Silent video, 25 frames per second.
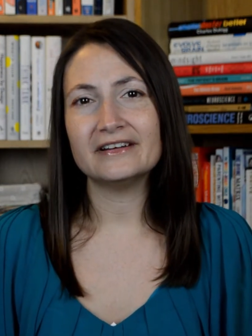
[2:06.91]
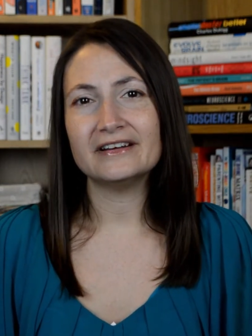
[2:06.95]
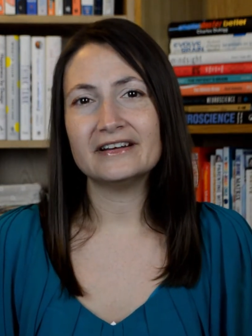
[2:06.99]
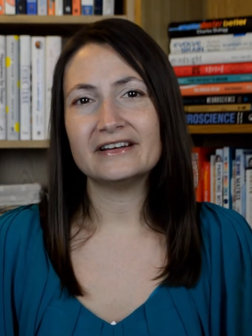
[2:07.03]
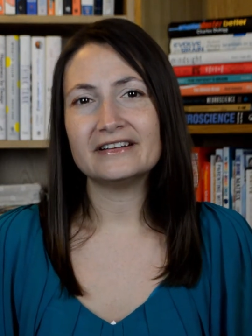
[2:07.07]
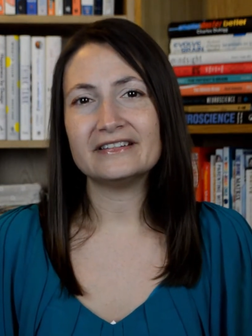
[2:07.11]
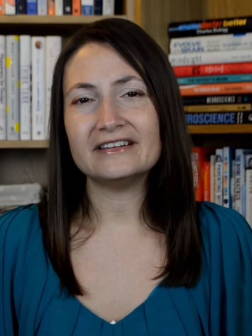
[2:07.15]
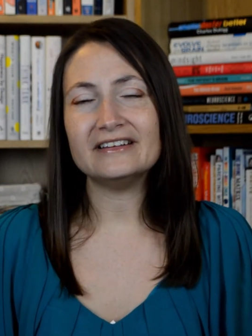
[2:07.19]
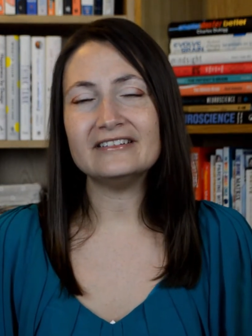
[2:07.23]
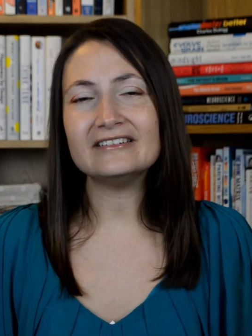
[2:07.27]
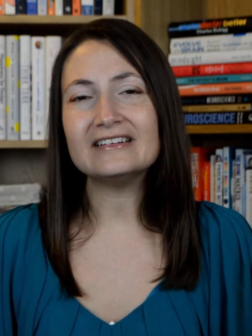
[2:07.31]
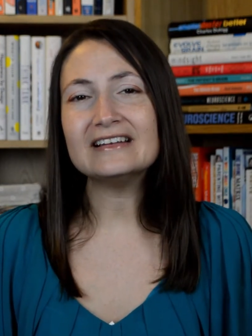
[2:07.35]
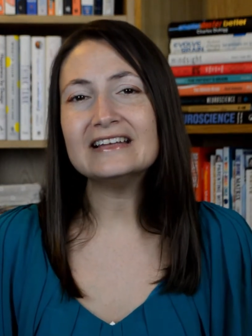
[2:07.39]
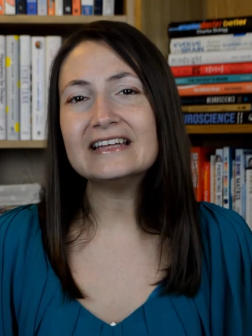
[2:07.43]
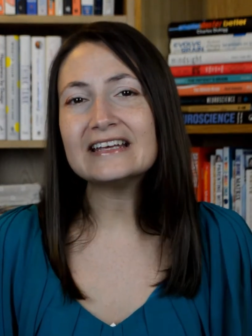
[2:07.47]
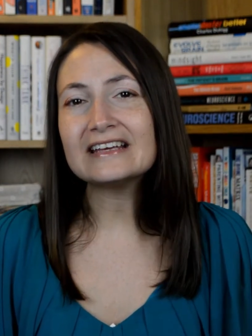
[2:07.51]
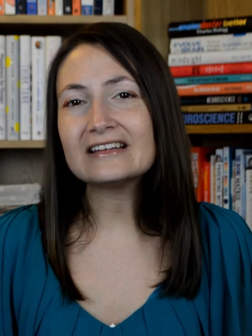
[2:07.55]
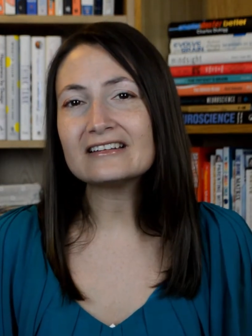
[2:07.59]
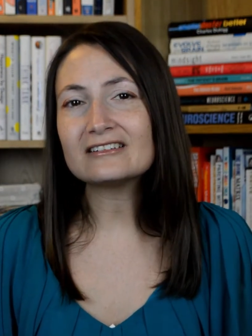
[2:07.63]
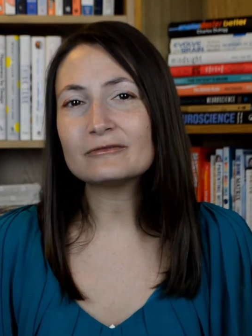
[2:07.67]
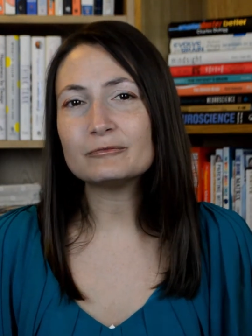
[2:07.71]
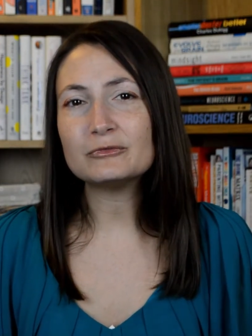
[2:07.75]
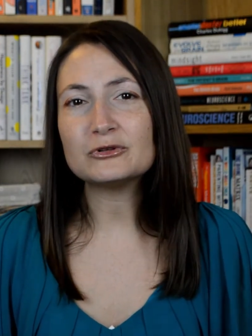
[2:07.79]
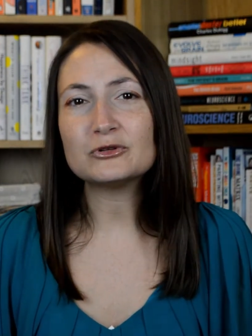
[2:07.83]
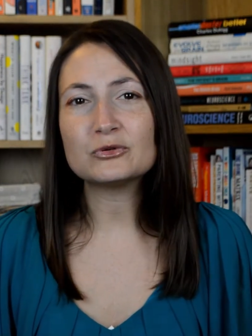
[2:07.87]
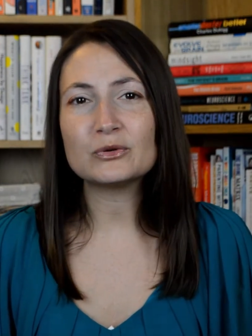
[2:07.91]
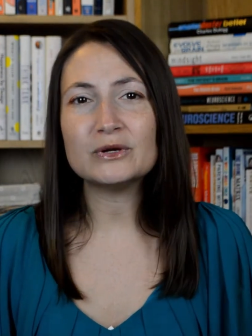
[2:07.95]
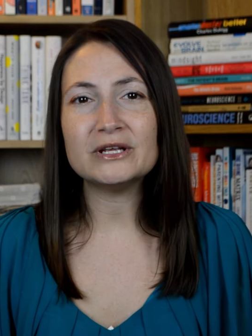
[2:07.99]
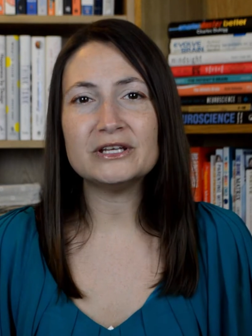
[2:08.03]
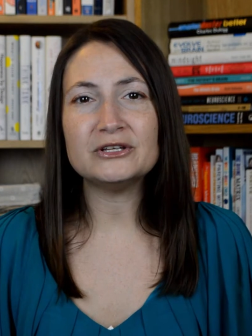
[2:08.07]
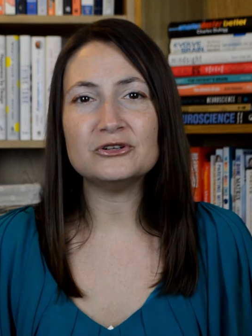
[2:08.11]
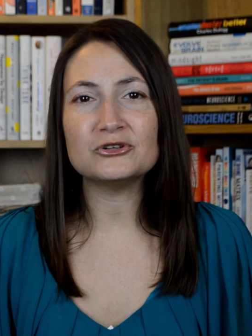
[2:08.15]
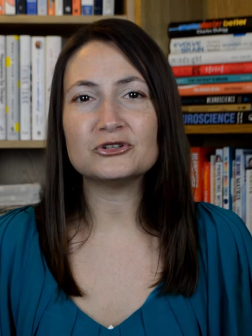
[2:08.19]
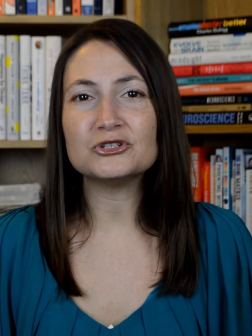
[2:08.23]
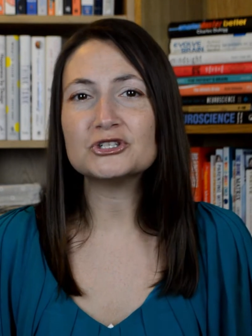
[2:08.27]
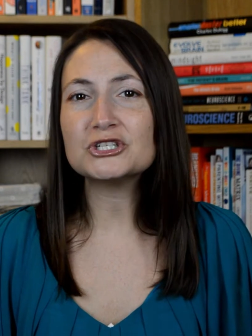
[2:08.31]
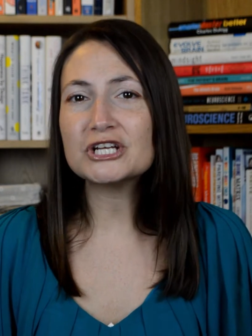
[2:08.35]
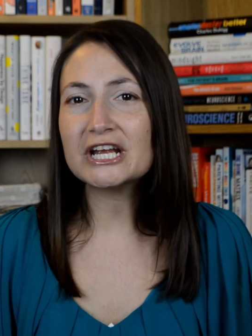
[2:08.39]
these links between your
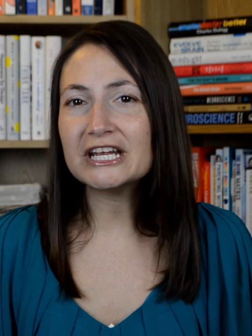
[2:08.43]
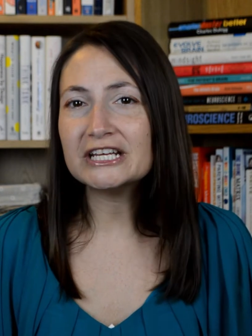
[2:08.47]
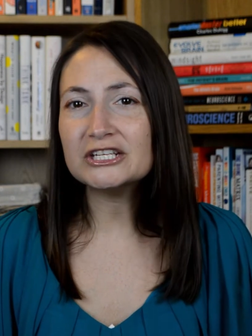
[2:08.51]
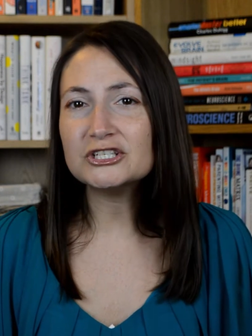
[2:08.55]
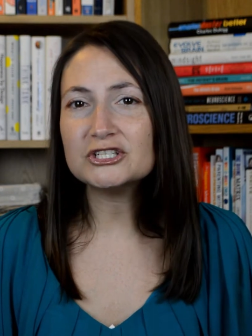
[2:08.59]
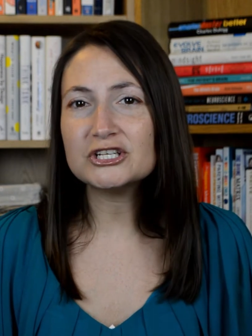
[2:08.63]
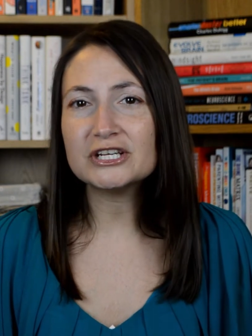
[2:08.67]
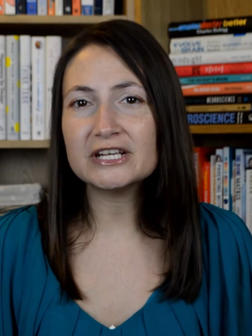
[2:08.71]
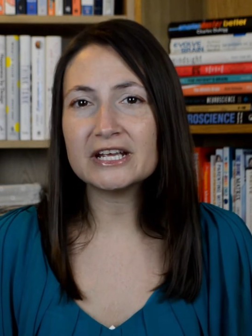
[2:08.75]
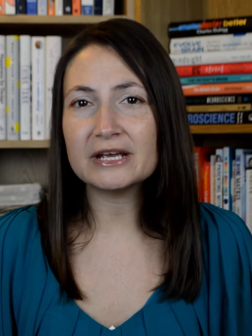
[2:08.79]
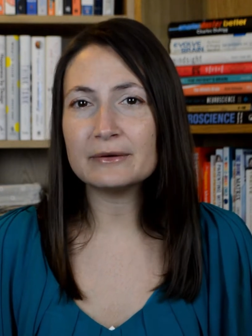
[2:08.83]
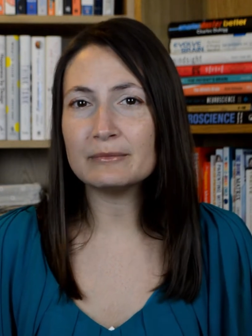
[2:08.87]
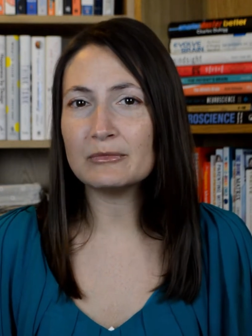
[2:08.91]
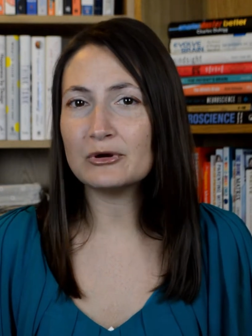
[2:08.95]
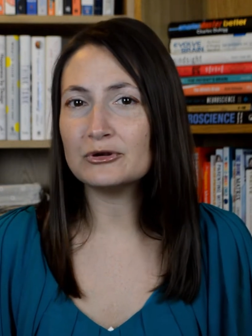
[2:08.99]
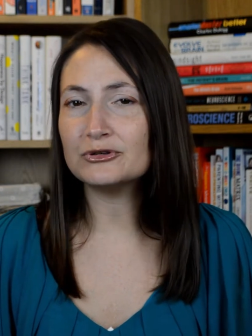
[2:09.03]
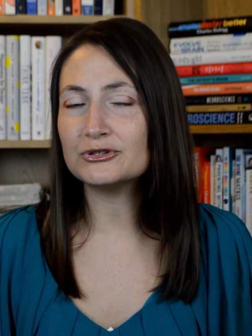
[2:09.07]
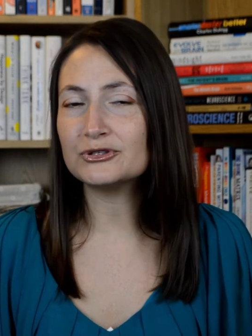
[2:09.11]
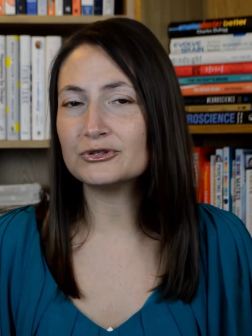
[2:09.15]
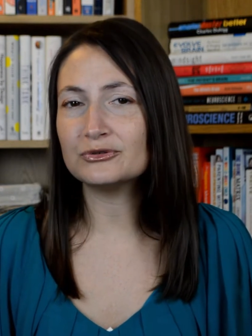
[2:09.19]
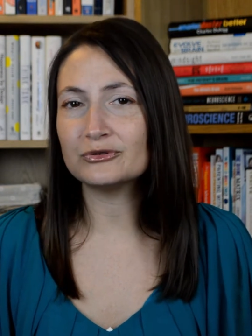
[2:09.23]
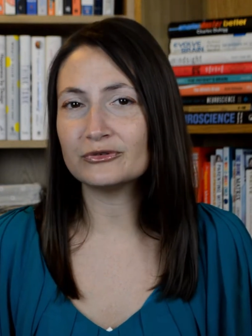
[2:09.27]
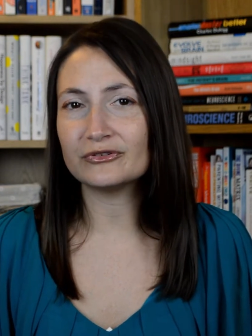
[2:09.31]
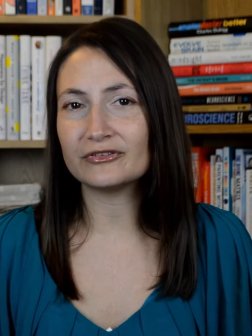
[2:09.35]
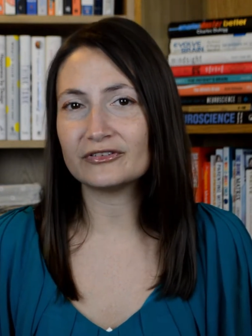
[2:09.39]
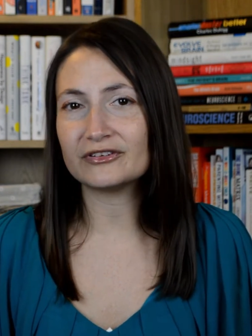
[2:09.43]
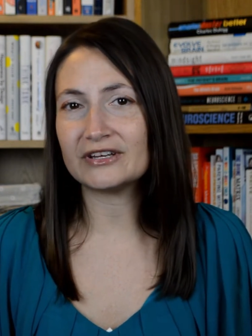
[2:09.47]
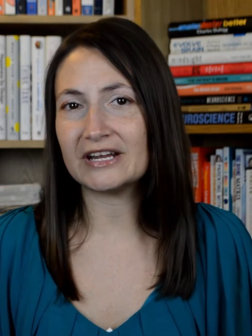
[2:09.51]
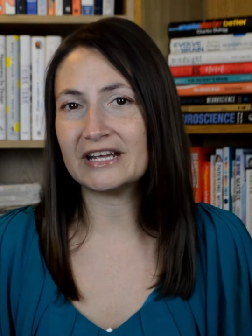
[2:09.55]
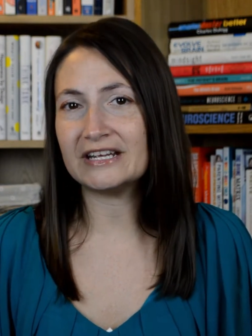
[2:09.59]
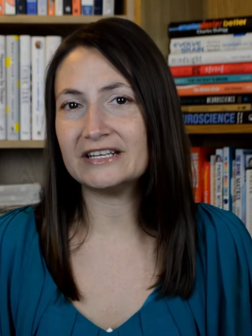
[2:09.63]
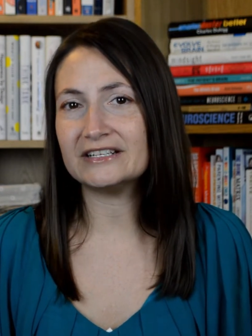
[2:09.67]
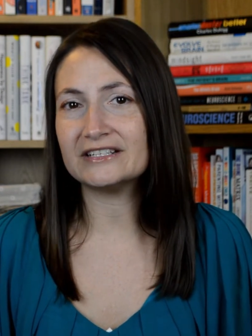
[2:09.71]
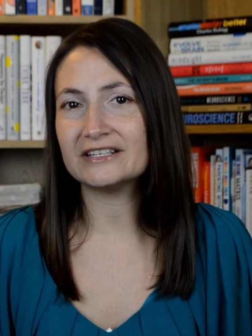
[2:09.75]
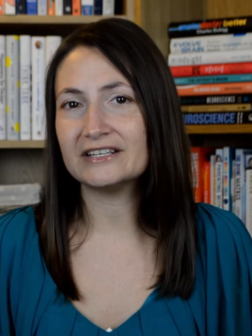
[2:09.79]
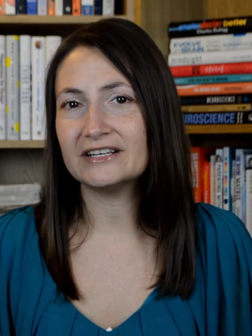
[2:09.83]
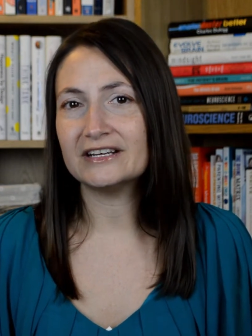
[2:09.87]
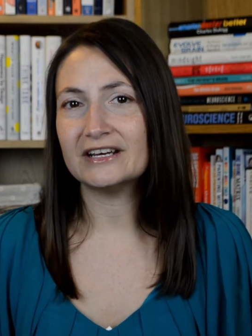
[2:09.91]
changing emotional
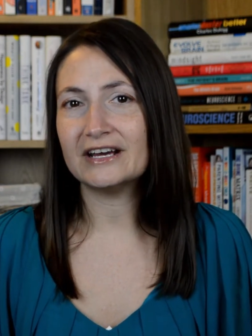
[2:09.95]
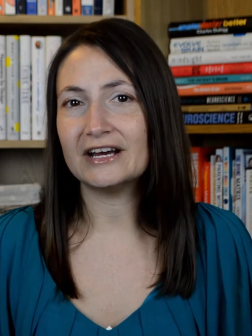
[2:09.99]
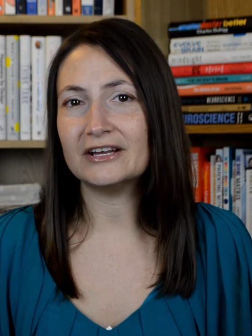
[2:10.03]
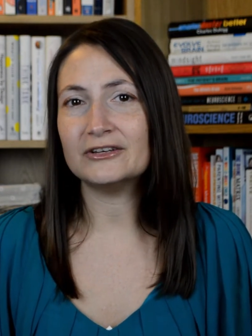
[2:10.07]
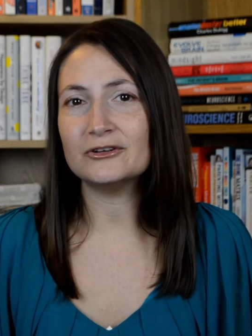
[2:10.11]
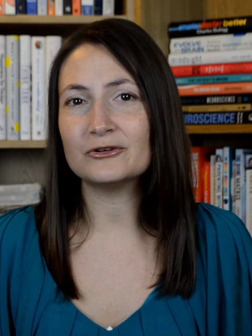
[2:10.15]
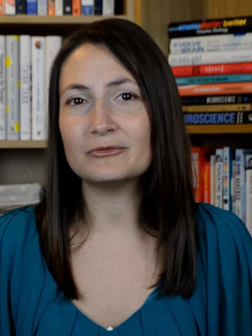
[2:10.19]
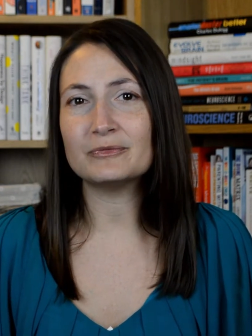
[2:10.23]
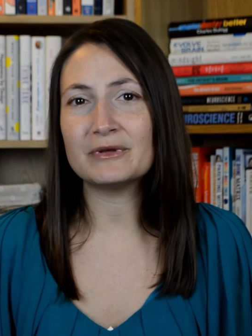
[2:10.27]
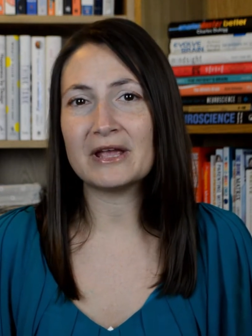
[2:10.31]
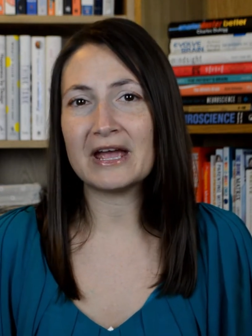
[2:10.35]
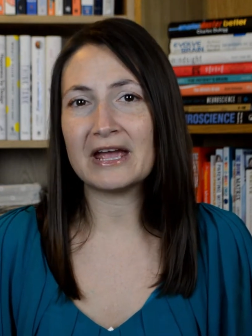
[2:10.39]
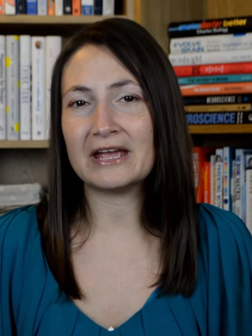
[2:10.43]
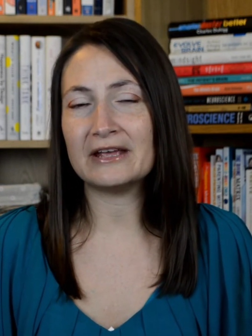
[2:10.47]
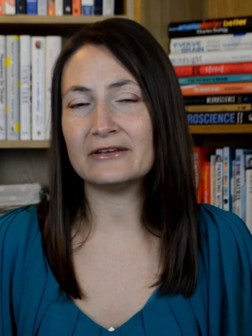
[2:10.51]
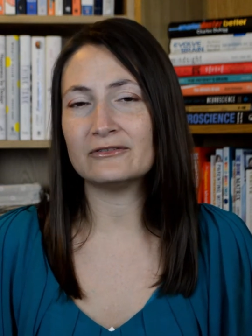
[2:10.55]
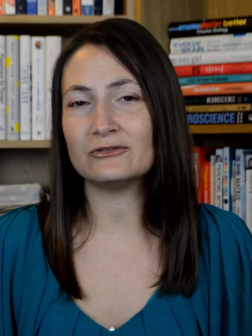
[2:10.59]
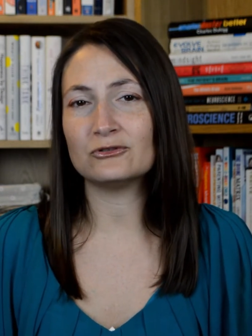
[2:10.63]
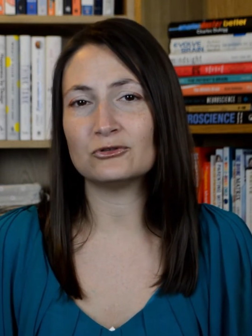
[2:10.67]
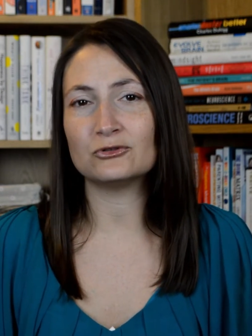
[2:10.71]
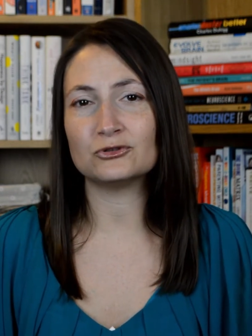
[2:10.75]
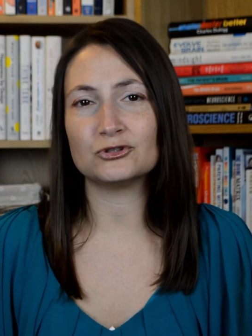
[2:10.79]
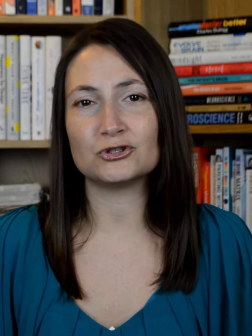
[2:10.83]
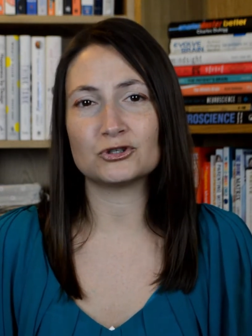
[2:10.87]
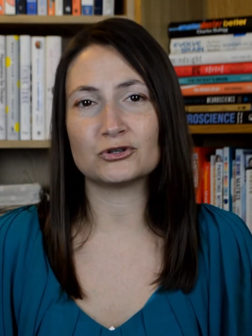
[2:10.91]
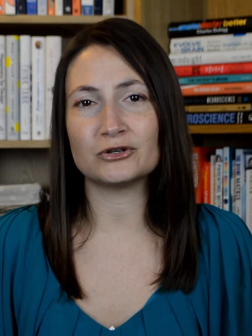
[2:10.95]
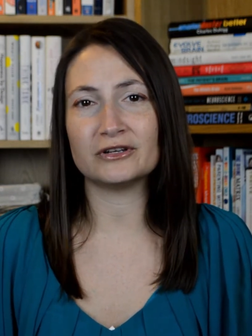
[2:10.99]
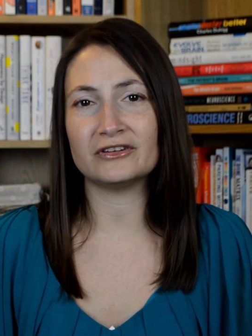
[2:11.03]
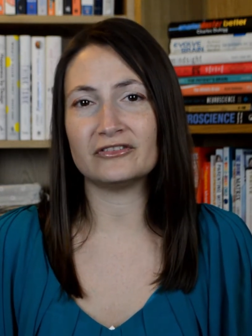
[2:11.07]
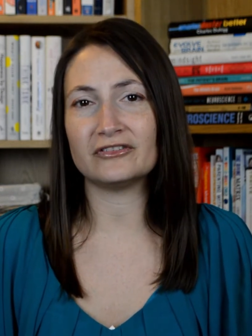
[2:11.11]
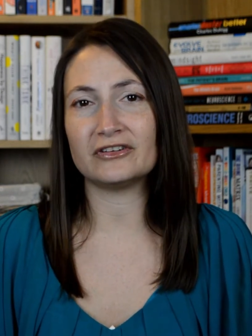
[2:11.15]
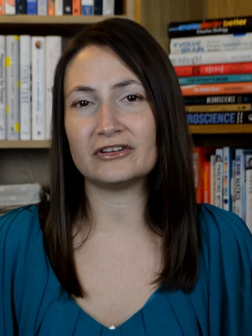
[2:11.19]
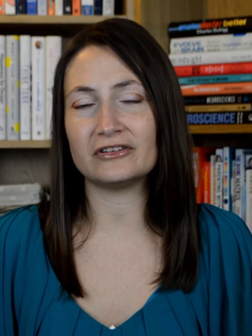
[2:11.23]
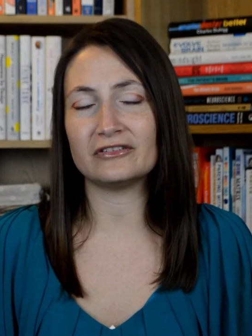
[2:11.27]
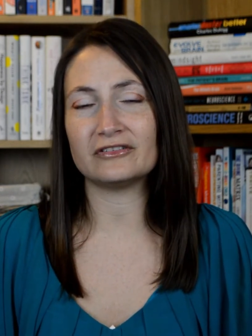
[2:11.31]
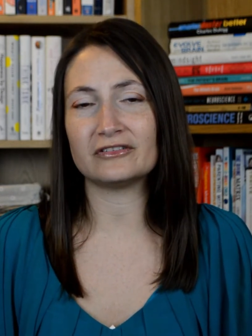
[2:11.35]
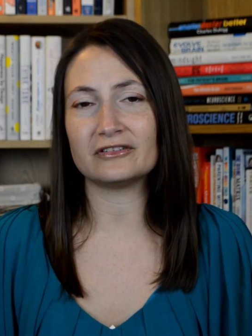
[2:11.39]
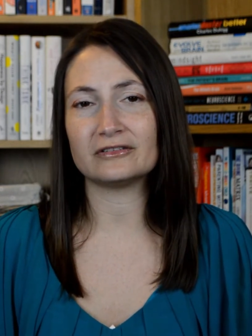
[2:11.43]
state and your behavioural
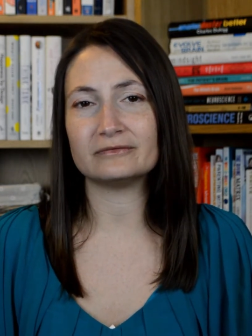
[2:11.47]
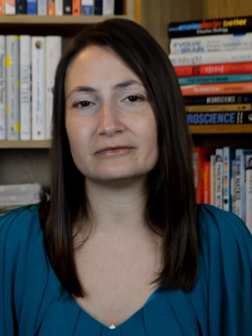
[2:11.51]
choices.